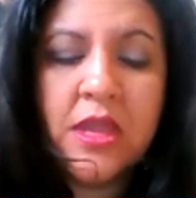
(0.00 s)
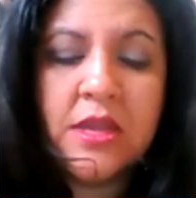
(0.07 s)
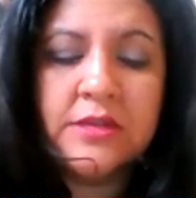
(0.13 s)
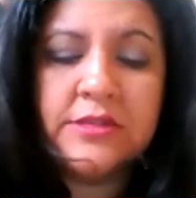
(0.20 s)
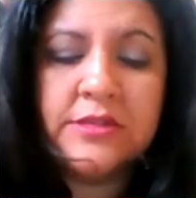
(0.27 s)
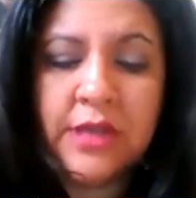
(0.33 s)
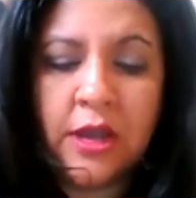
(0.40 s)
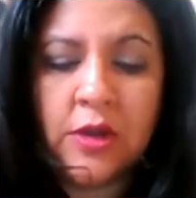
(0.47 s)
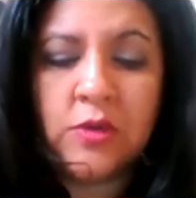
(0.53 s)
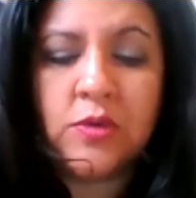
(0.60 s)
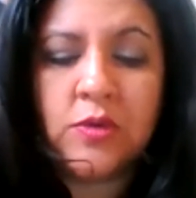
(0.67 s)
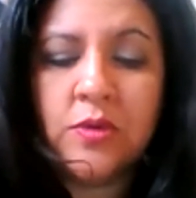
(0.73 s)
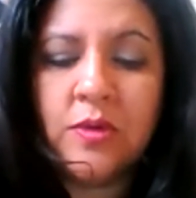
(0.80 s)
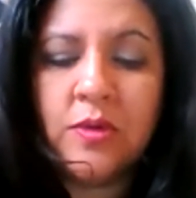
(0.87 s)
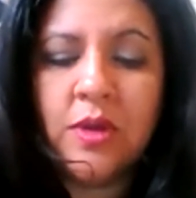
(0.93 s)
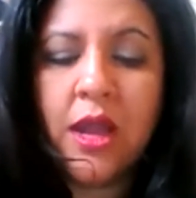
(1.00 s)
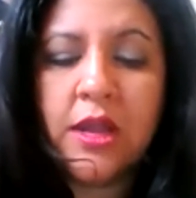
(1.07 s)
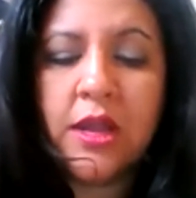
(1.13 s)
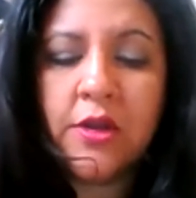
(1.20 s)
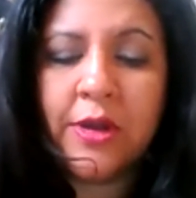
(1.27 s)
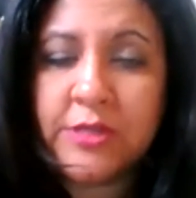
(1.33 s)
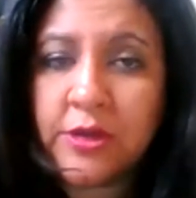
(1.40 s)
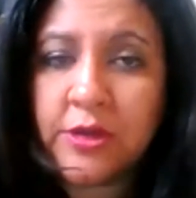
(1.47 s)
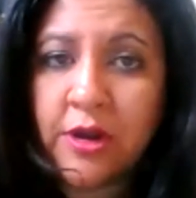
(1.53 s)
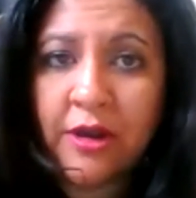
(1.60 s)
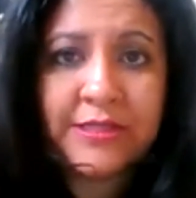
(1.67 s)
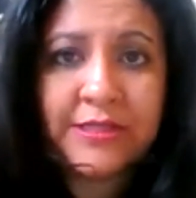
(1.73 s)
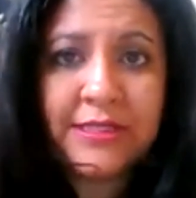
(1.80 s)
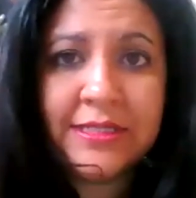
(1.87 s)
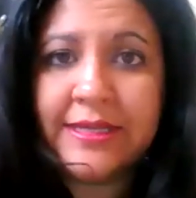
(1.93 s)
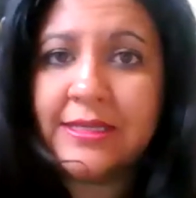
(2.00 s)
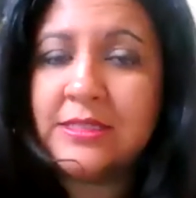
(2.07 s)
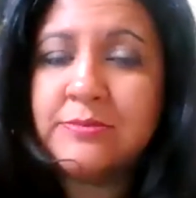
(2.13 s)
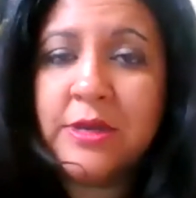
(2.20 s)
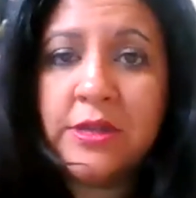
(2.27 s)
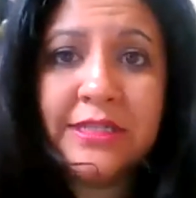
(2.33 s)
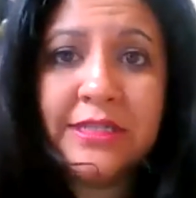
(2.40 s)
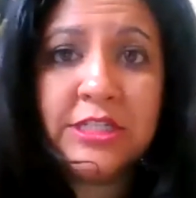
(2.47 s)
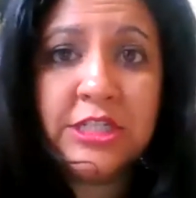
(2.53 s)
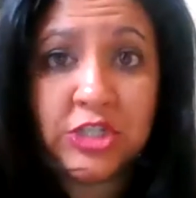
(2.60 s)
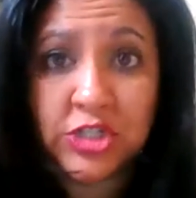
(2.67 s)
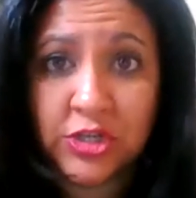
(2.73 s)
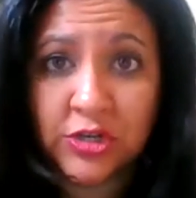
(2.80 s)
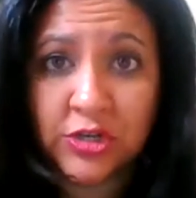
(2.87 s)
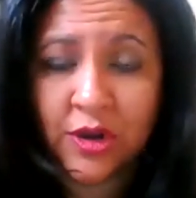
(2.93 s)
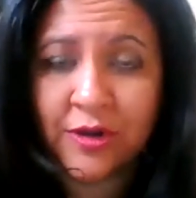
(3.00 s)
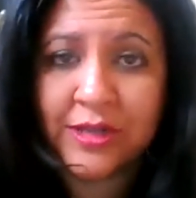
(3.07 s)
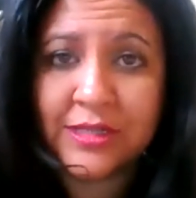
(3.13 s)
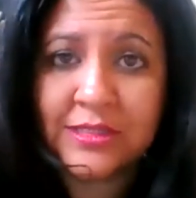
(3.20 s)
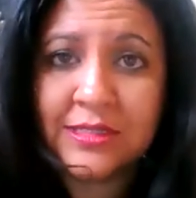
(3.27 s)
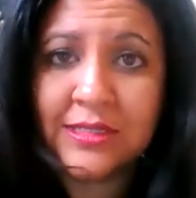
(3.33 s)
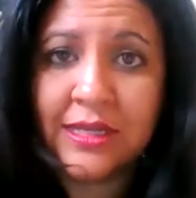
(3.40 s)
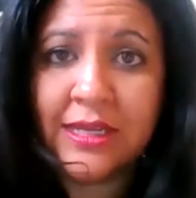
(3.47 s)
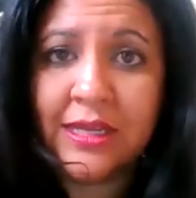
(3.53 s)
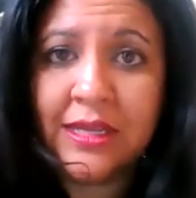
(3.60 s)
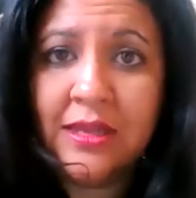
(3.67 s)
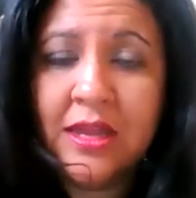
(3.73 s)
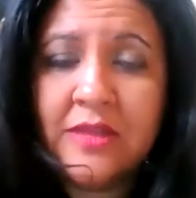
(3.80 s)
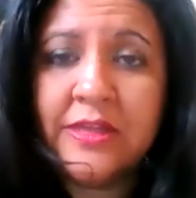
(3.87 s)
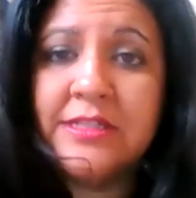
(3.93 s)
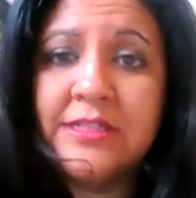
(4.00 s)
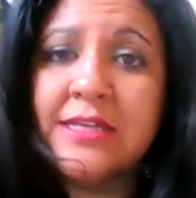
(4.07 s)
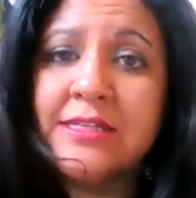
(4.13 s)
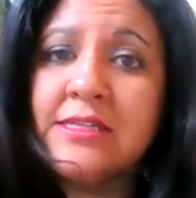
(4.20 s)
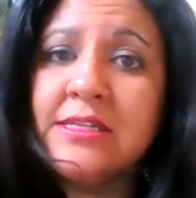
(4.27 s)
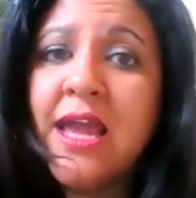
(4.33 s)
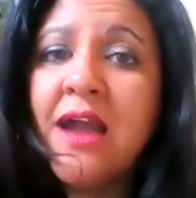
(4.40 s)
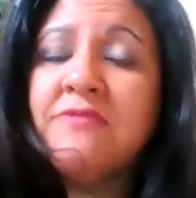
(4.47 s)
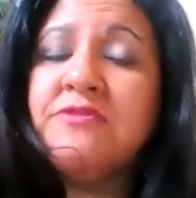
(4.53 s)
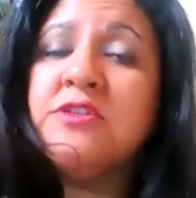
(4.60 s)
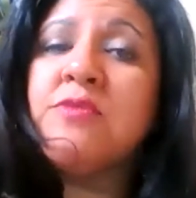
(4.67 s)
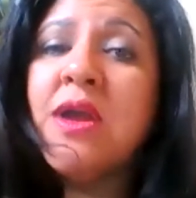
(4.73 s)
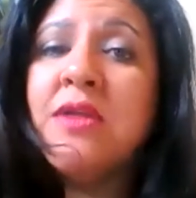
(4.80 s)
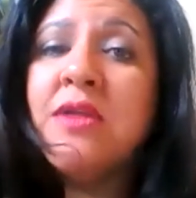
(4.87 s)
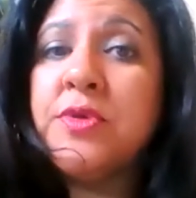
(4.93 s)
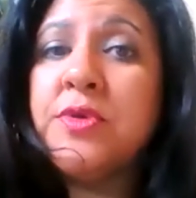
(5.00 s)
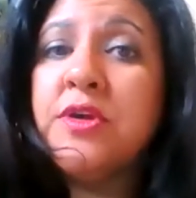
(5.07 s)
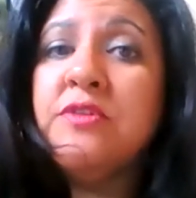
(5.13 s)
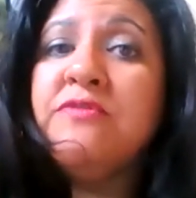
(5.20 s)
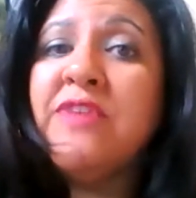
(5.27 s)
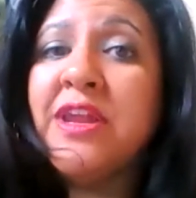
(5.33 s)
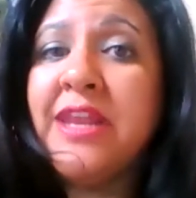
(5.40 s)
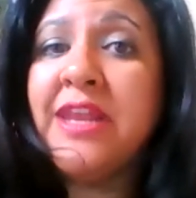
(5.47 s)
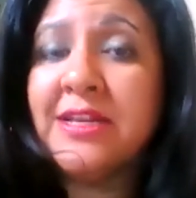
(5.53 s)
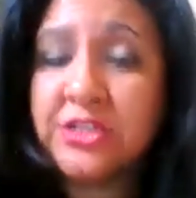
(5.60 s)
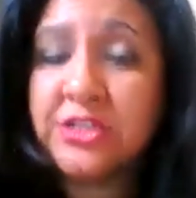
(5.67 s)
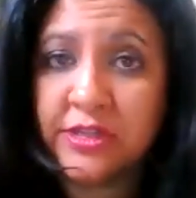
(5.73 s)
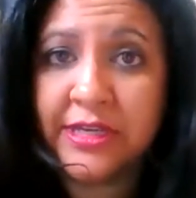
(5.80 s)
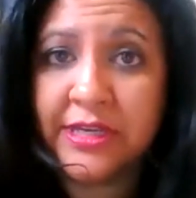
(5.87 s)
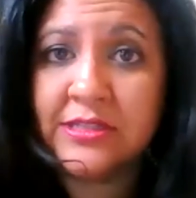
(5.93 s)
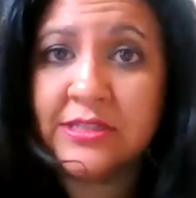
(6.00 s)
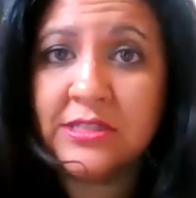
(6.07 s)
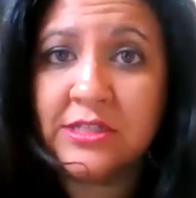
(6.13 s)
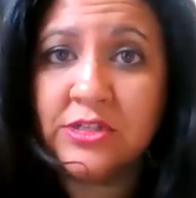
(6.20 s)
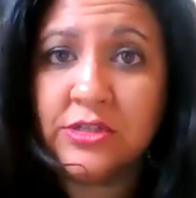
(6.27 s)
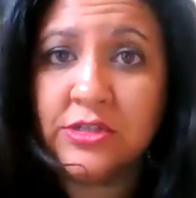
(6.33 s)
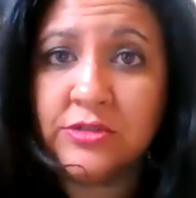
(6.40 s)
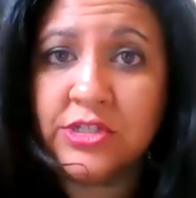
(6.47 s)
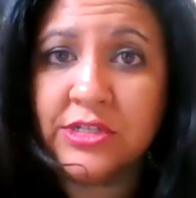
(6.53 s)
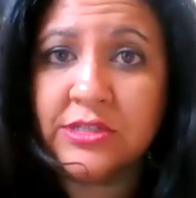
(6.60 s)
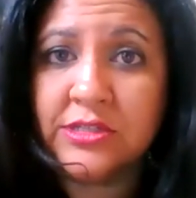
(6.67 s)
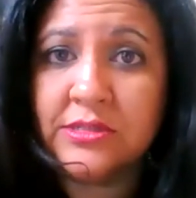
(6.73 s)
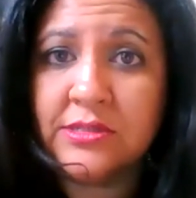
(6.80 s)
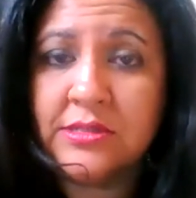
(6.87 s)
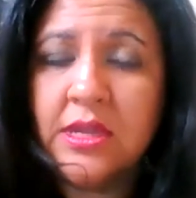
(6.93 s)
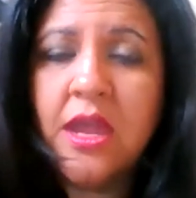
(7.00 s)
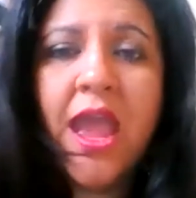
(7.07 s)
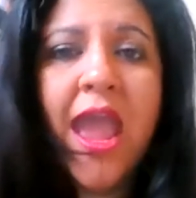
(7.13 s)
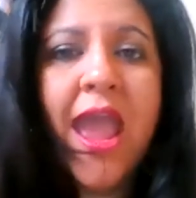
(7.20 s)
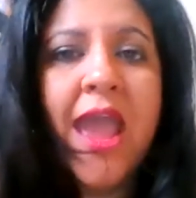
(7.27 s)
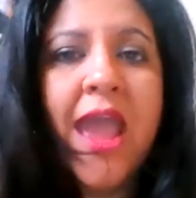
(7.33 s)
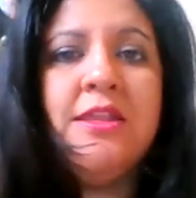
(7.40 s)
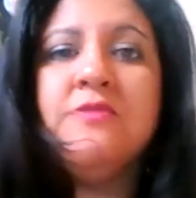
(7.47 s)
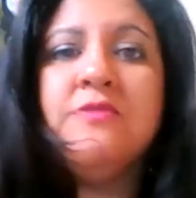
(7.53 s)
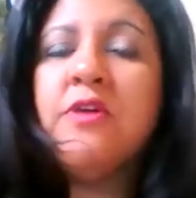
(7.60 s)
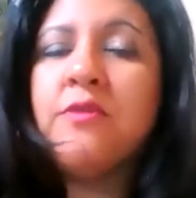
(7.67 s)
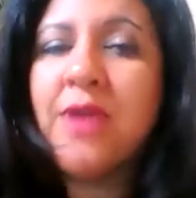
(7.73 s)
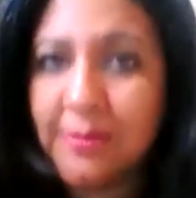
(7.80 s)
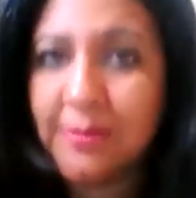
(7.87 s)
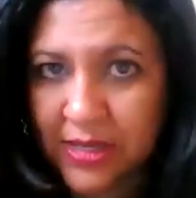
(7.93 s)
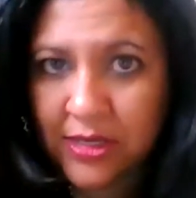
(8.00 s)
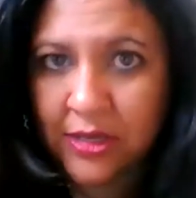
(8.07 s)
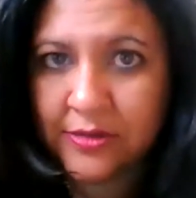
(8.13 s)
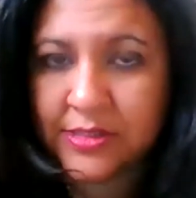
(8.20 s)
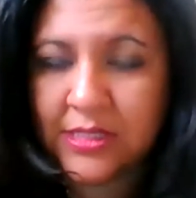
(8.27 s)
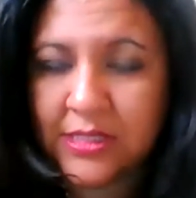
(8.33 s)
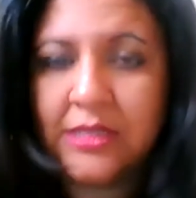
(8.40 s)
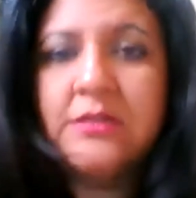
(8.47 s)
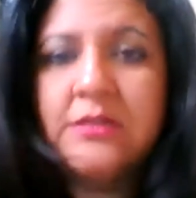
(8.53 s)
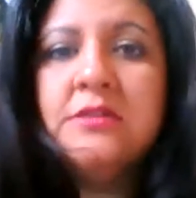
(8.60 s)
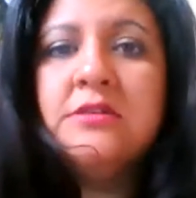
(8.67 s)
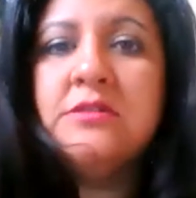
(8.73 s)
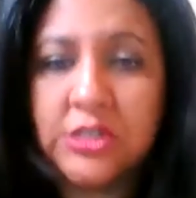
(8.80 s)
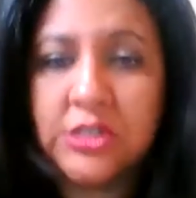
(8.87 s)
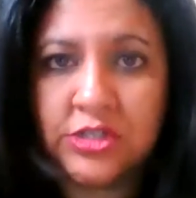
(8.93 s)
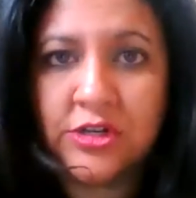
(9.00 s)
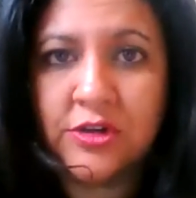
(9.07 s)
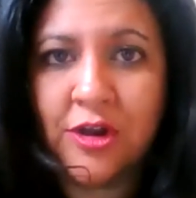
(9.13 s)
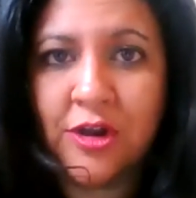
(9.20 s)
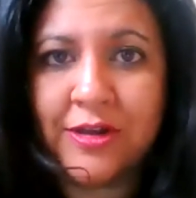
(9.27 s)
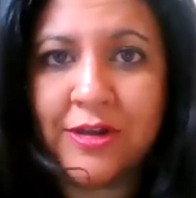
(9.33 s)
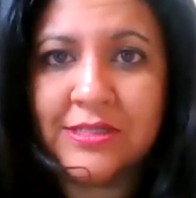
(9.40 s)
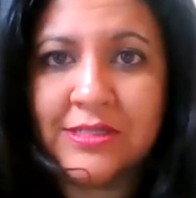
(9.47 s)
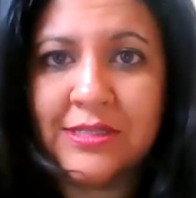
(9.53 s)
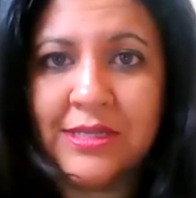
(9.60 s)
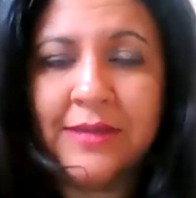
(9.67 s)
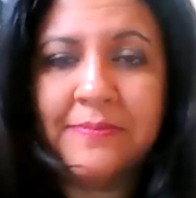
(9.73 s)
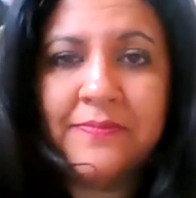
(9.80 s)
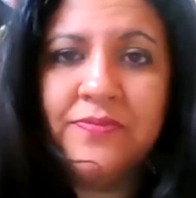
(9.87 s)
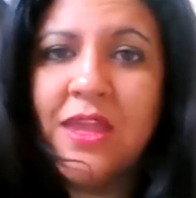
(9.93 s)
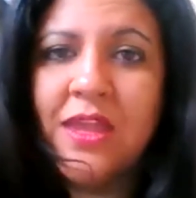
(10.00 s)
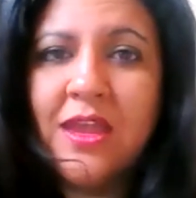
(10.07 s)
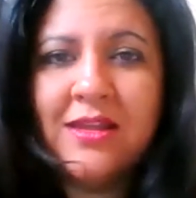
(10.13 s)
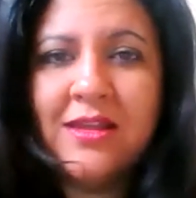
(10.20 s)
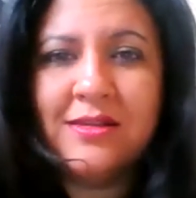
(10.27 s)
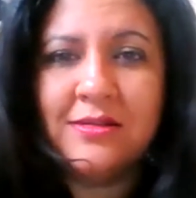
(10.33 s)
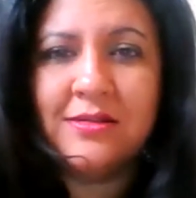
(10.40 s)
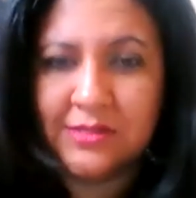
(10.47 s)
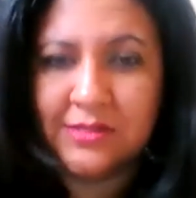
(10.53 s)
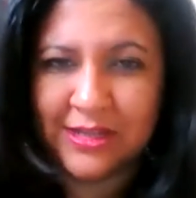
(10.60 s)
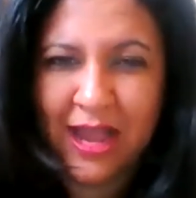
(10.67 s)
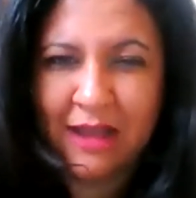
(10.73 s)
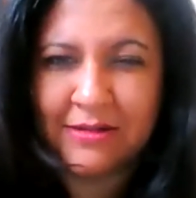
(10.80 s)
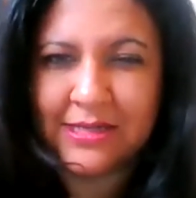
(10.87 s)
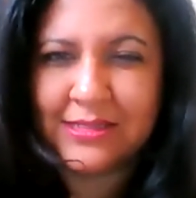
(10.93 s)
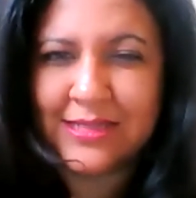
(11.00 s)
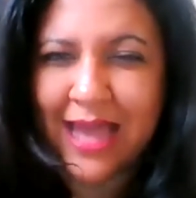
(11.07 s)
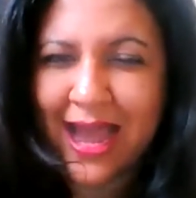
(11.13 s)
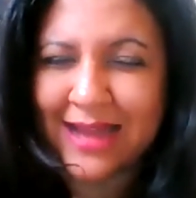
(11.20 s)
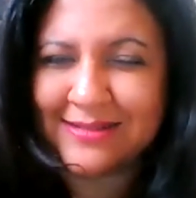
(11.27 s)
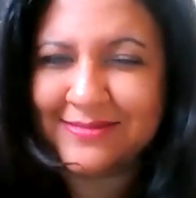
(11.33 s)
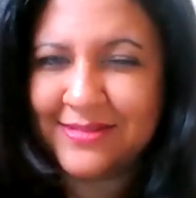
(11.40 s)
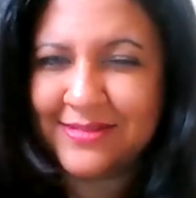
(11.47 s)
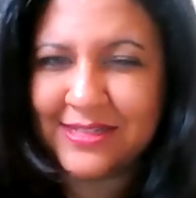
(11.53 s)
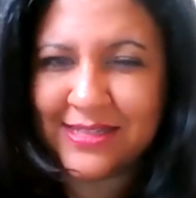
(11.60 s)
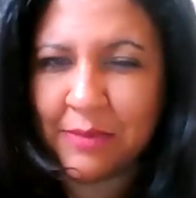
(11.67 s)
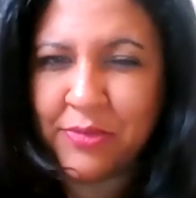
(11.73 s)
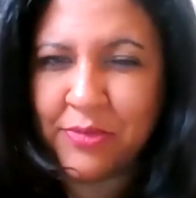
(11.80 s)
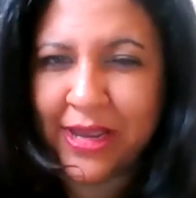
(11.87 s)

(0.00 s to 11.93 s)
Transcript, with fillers: So cryptocurrency is merely digital currency that doesn't have to run through financial institutions. And you've already been using digital currency. So how is that? Does that break?